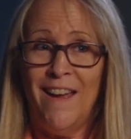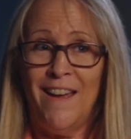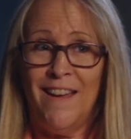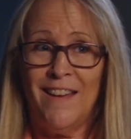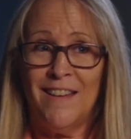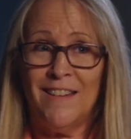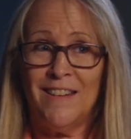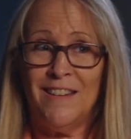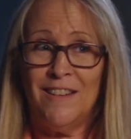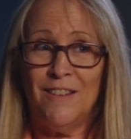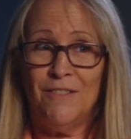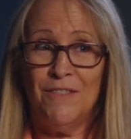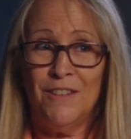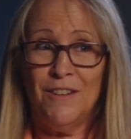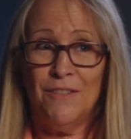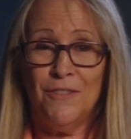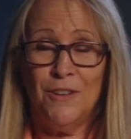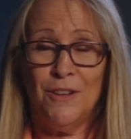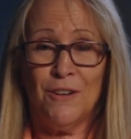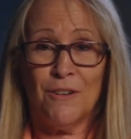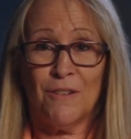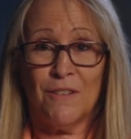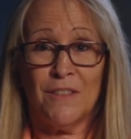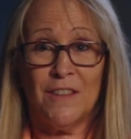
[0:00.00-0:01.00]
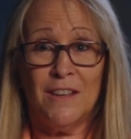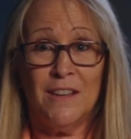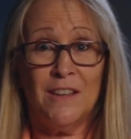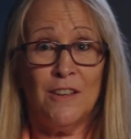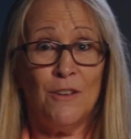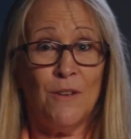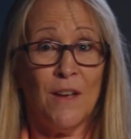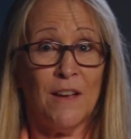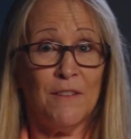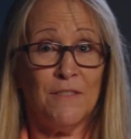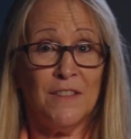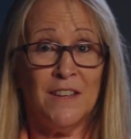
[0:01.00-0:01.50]
And even if you don't think
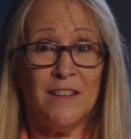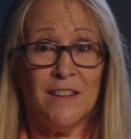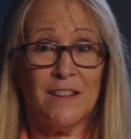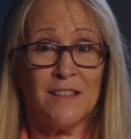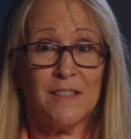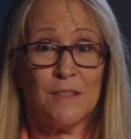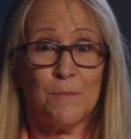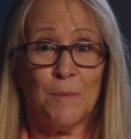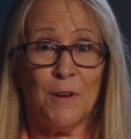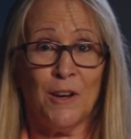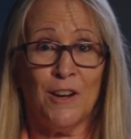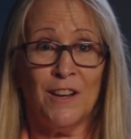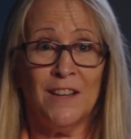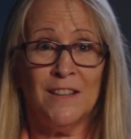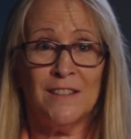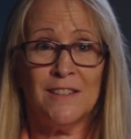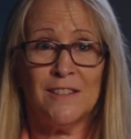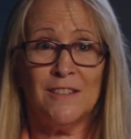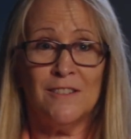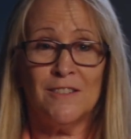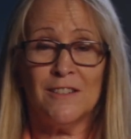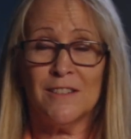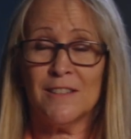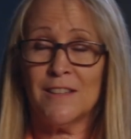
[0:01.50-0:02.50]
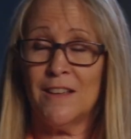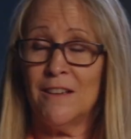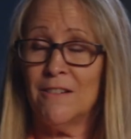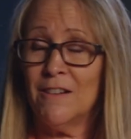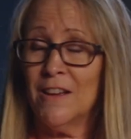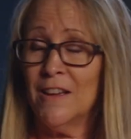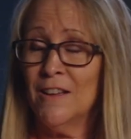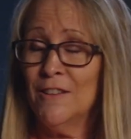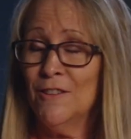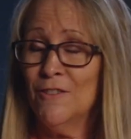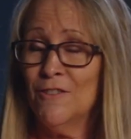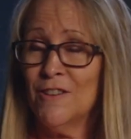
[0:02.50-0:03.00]
you have the experience, you just say,
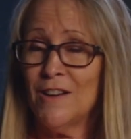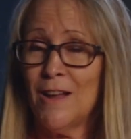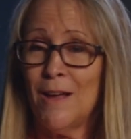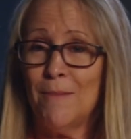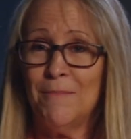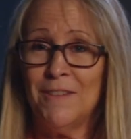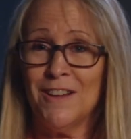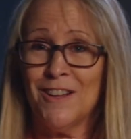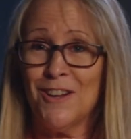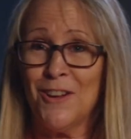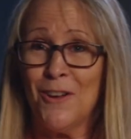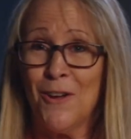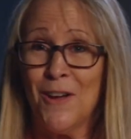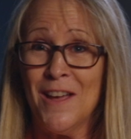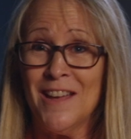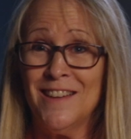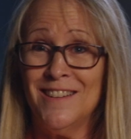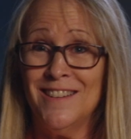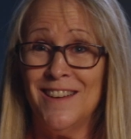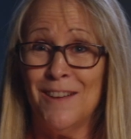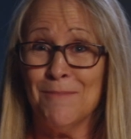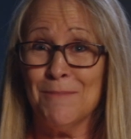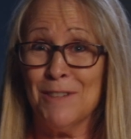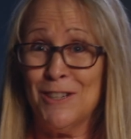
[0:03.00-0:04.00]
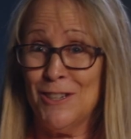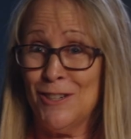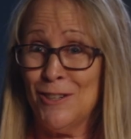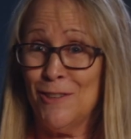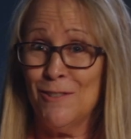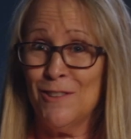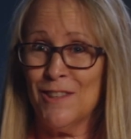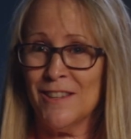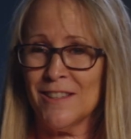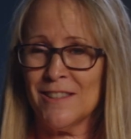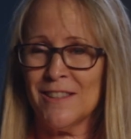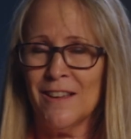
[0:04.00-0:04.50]
okay, Lord, I'm going to go ahead and I'm going to
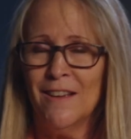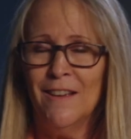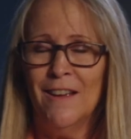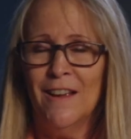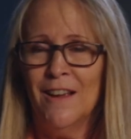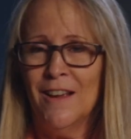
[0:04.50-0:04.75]
do this.